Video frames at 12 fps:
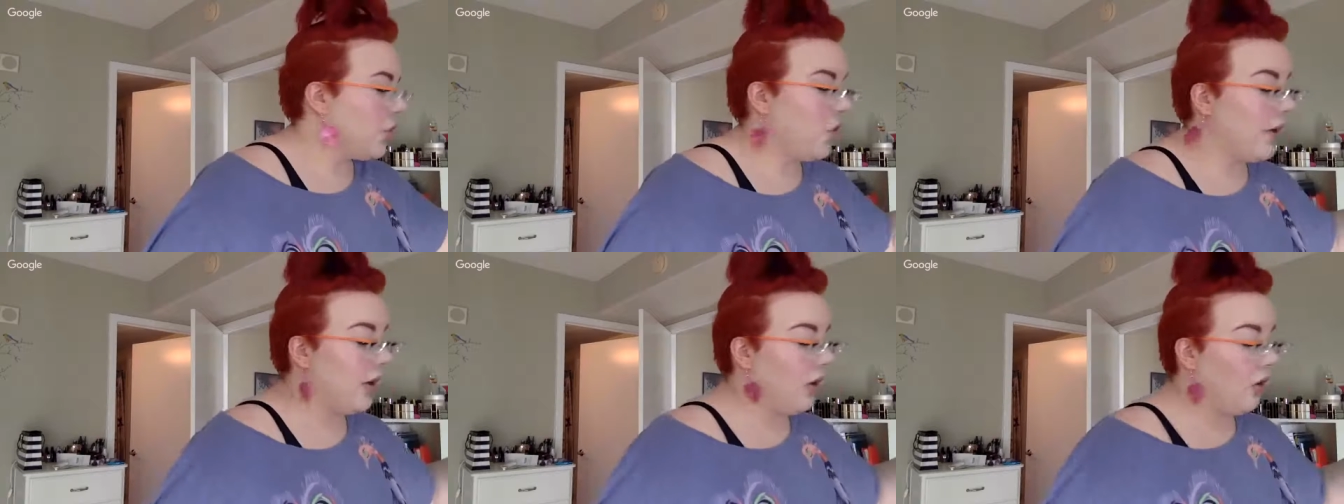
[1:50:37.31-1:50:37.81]

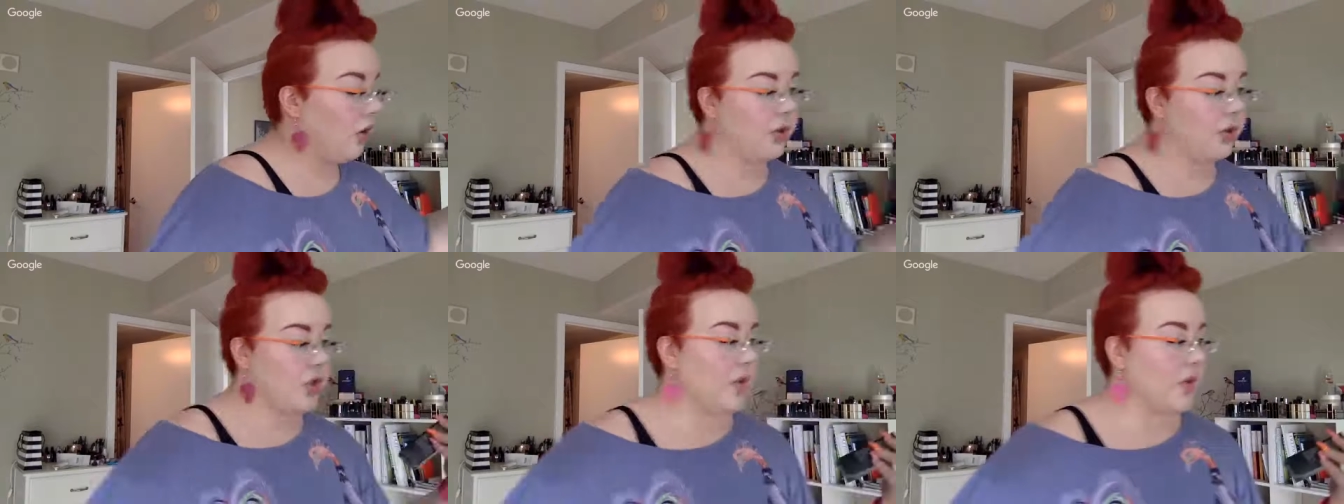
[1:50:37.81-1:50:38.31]
we're
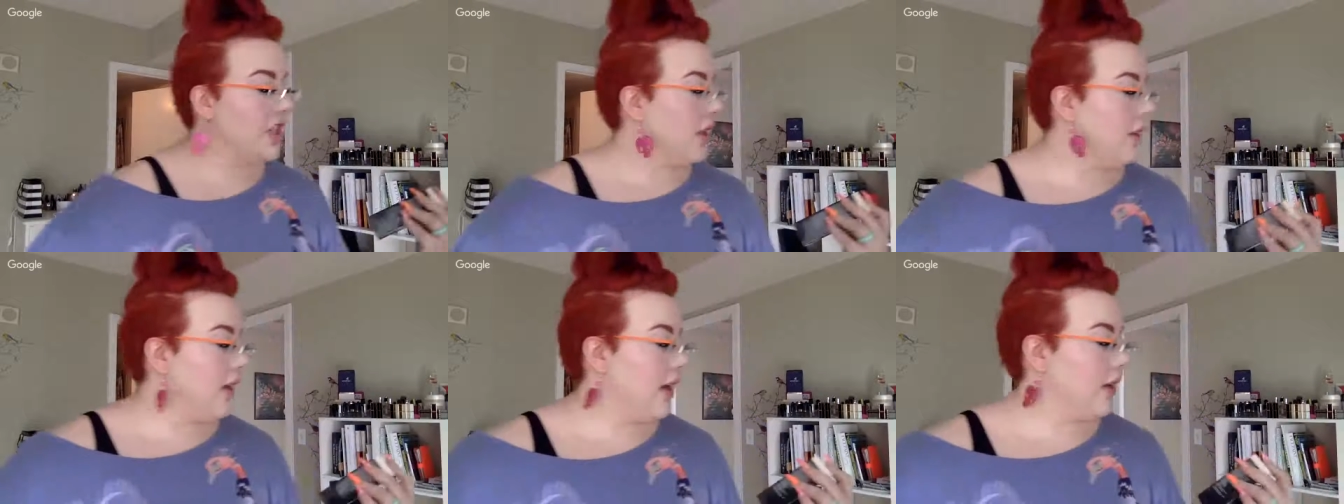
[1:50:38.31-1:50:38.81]
almost
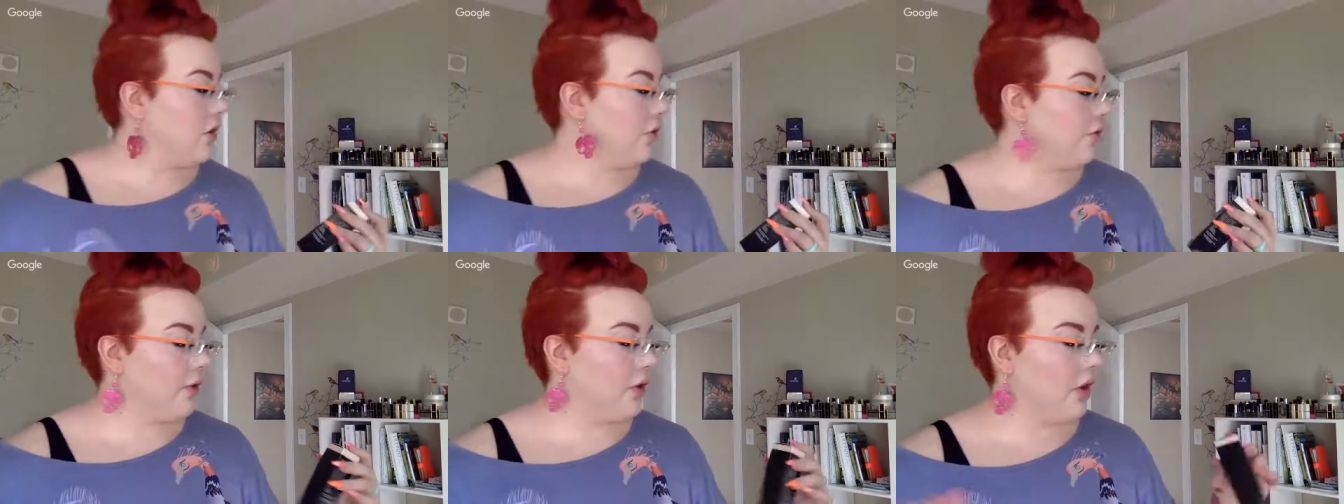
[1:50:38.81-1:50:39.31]
reaching the end
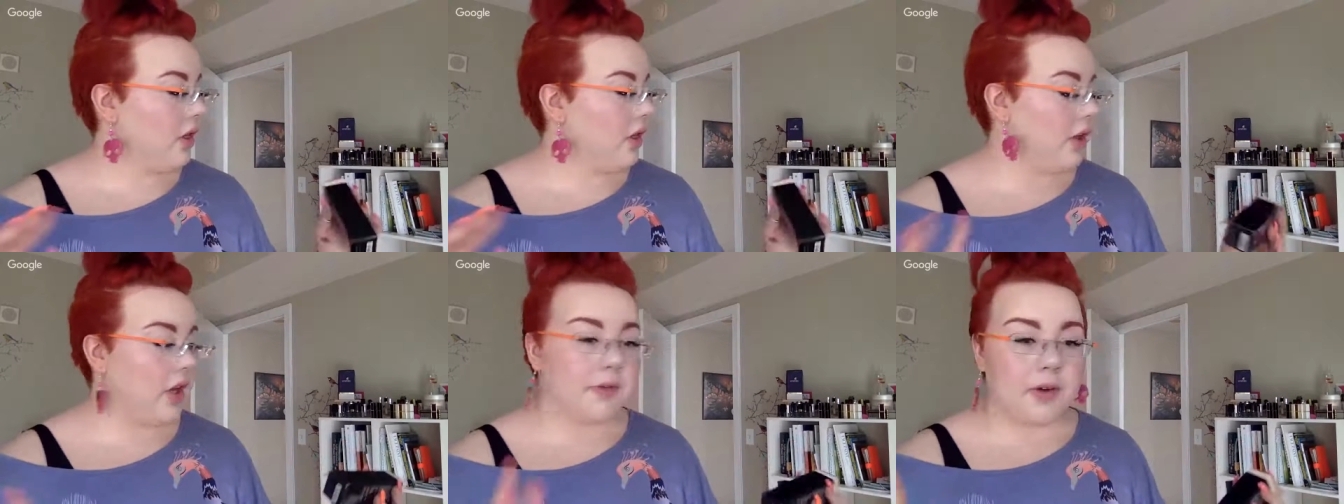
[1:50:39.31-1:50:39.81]
of
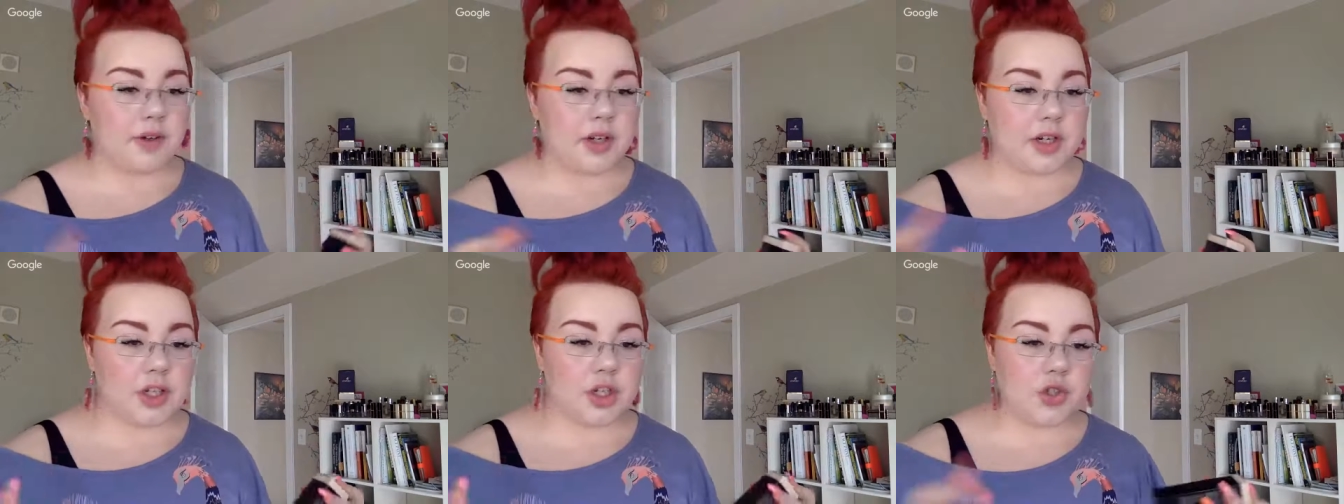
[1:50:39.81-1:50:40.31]
the
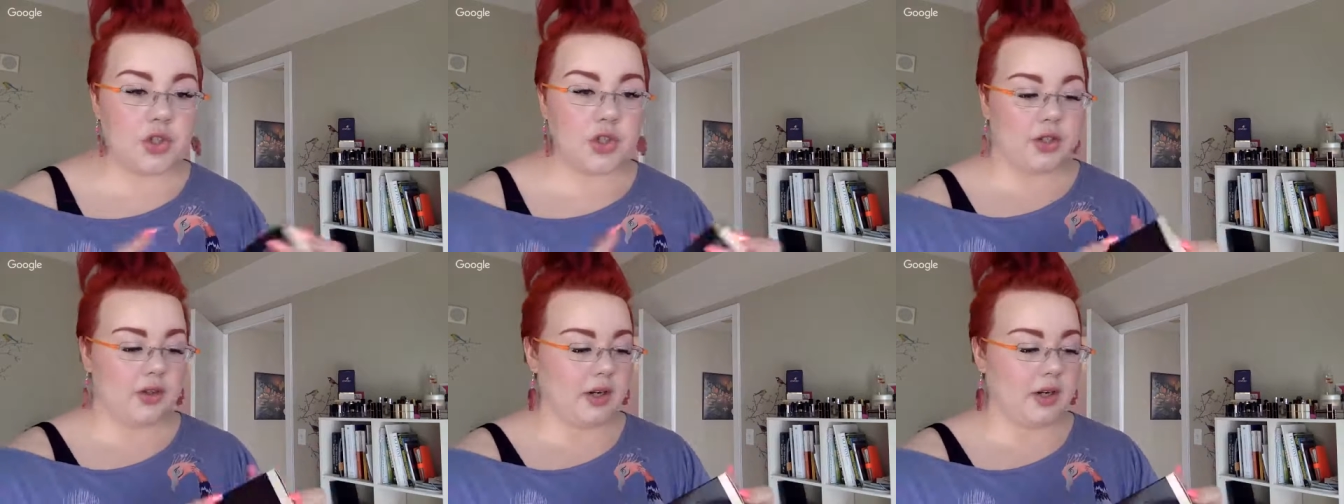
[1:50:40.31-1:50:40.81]

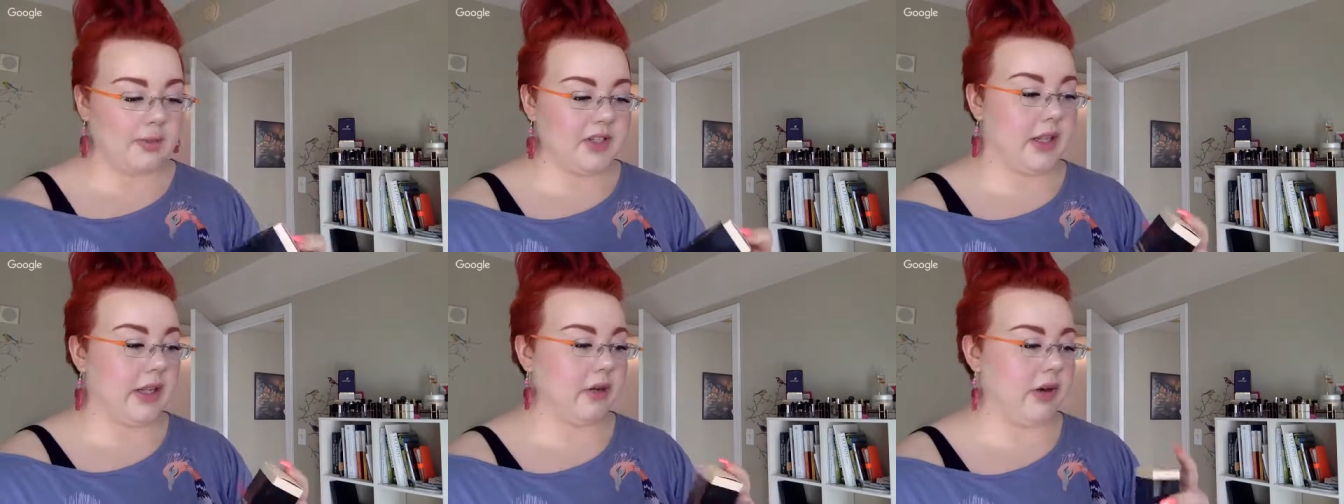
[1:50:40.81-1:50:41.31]
foundations that I'm
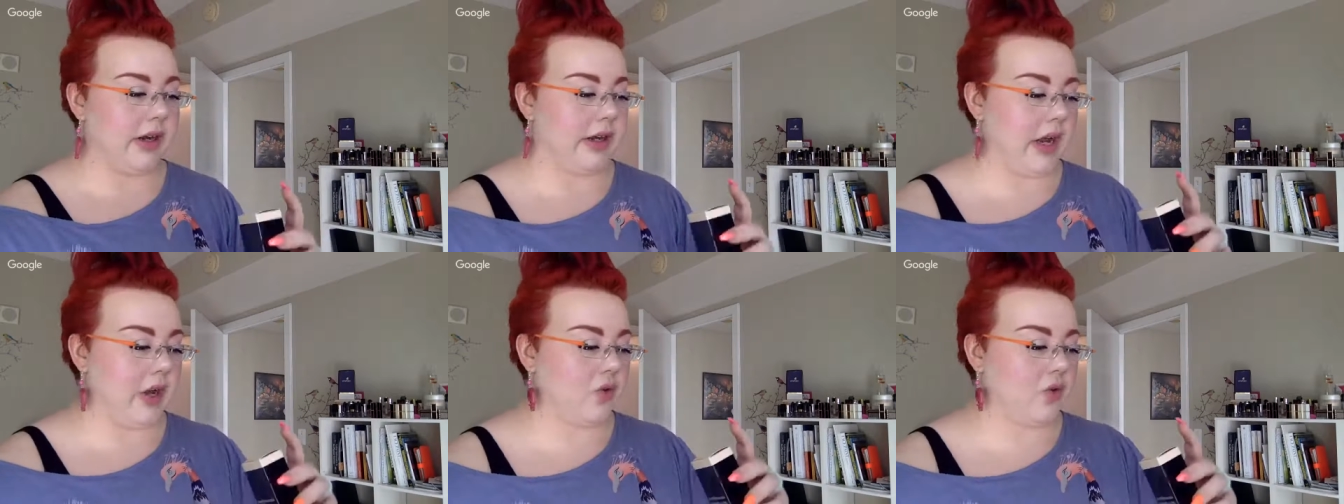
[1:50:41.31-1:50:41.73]
selling right now.